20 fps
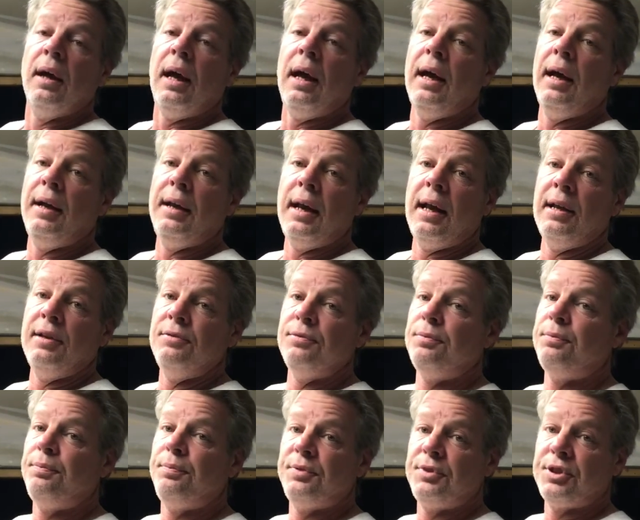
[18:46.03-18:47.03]
and then
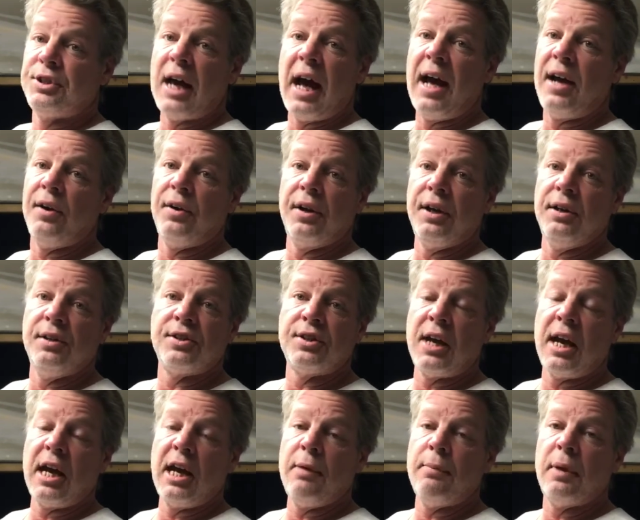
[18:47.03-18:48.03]
Saturday
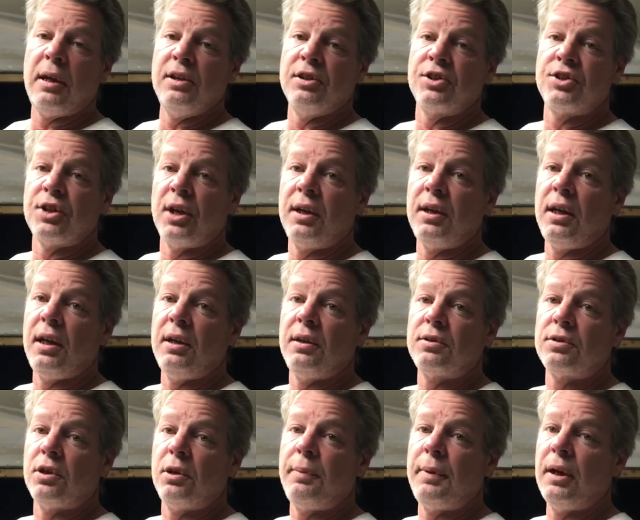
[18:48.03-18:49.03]
same, and Sunday
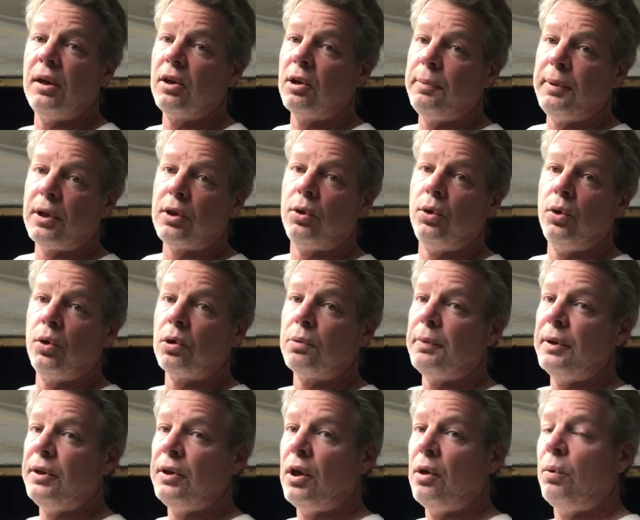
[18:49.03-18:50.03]
it's going to be a little bit cooler,
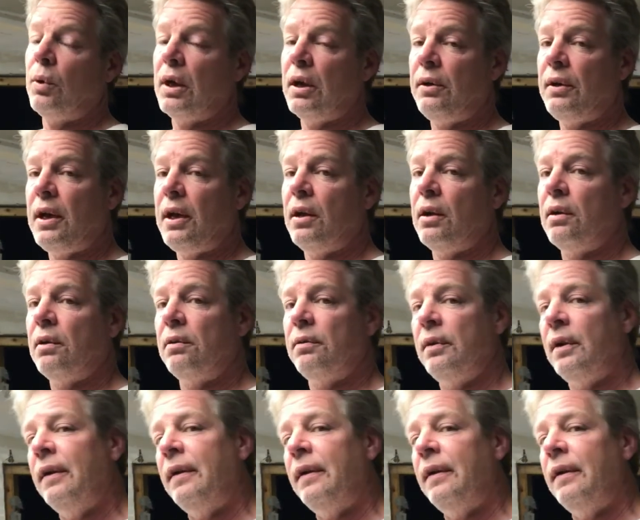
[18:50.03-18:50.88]
but nowhere near